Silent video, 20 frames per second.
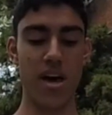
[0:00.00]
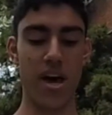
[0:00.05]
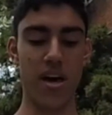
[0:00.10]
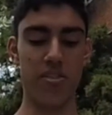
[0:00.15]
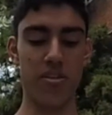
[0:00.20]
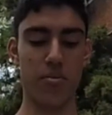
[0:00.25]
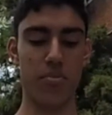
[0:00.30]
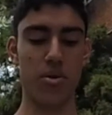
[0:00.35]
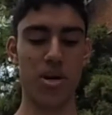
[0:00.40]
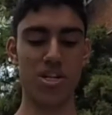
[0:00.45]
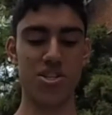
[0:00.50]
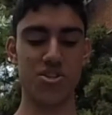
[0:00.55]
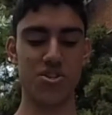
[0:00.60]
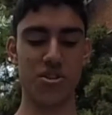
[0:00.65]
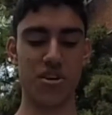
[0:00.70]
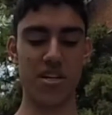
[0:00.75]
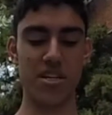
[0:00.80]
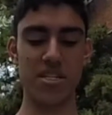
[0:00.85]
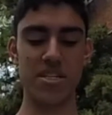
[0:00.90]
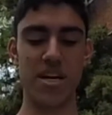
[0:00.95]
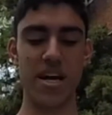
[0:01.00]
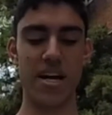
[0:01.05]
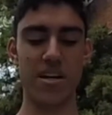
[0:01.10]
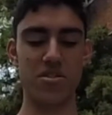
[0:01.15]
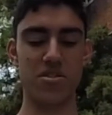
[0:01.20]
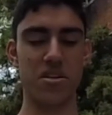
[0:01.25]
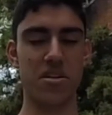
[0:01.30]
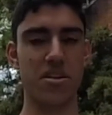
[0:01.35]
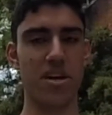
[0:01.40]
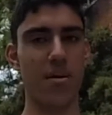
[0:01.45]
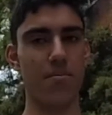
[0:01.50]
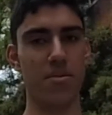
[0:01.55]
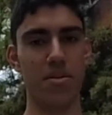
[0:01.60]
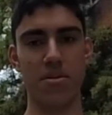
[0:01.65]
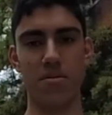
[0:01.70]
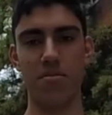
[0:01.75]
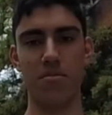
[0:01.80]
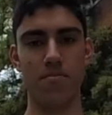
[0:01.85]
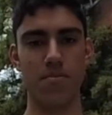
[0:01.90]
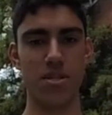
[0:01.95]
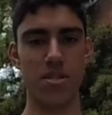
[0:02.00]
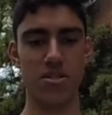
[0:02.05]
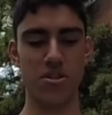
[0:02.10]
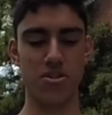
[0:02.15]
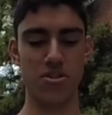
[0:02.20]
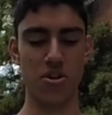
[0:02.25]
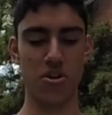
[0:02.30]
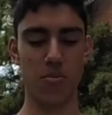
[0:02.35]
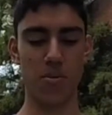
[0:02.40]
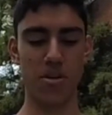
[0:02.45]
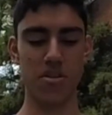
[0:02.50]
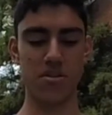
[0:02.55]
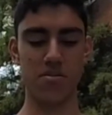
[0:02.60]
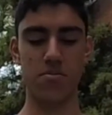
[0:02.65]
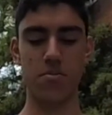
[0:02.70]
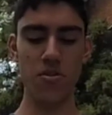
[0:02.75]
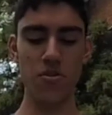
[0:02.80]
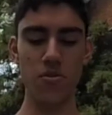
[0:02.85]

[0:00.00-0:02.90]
and the pressure in tires cannot be determined.